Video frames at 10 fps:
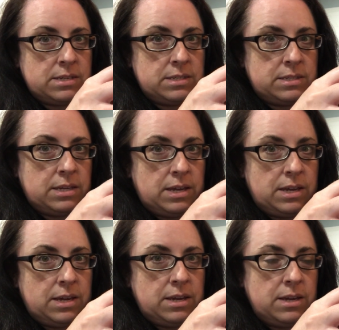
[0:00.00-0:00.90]

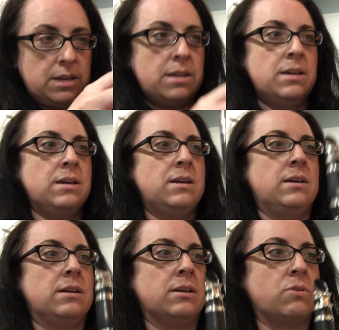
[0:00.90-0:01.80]
C.
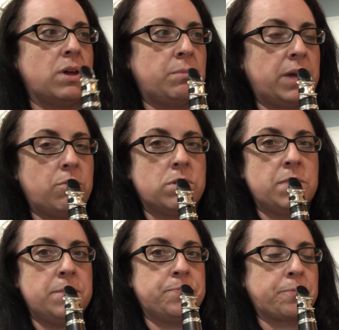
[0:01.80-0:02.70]
Go ahead and play it with
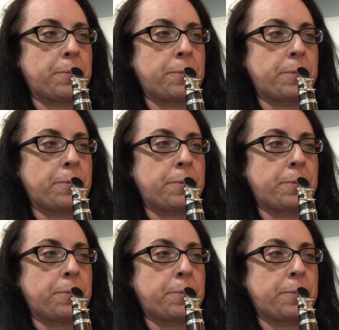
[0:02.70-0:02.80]
me.